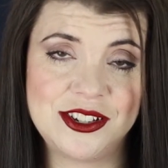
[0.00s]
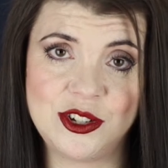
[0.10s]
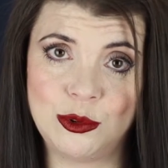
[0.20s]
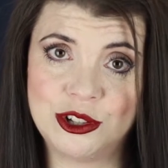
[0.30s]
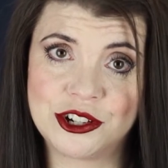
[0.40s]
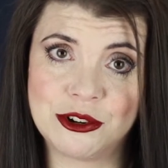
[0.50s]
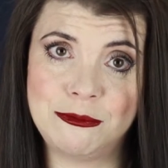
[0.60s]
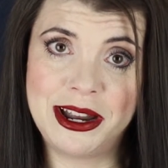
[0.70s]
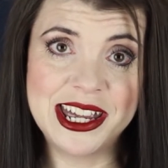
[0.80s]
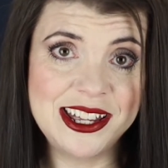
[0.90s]
So look your
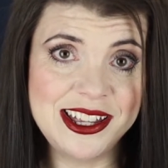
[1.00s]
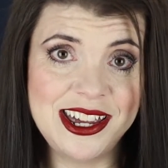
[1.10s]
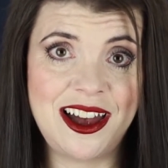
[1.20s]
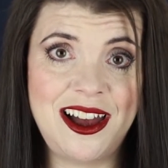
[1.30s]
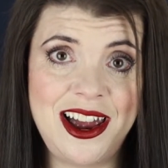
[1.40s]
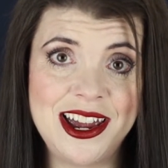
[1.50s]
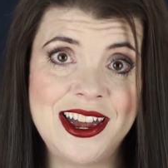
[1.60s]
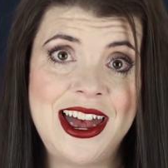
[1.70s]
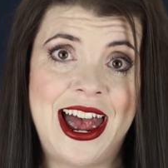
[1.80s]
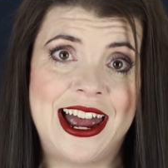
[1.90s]
money in the eye
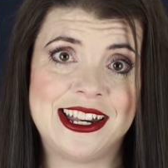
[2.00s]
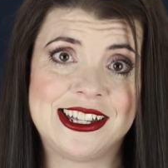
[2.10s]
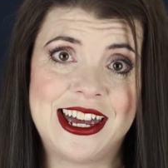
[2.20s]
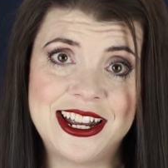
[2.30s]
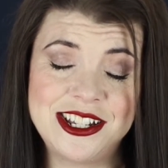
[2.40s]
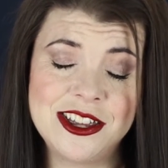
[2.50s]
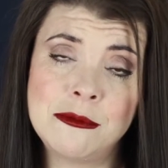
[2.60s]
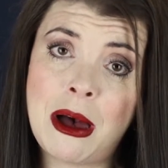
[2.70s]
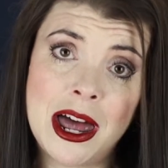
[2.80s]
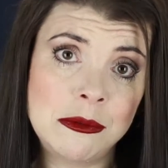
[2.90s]
and get to the
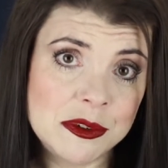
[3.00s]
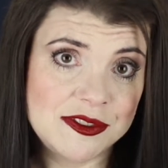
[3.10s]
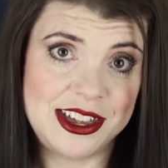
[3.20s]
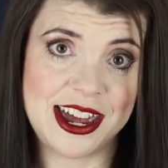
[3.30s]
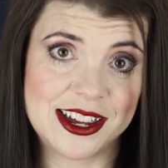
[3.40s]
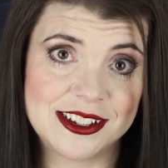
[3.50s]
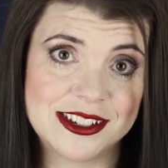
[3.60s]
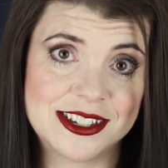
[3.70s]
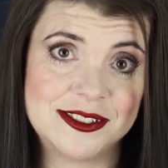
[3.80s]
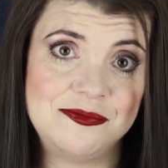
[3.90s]
bottom of things.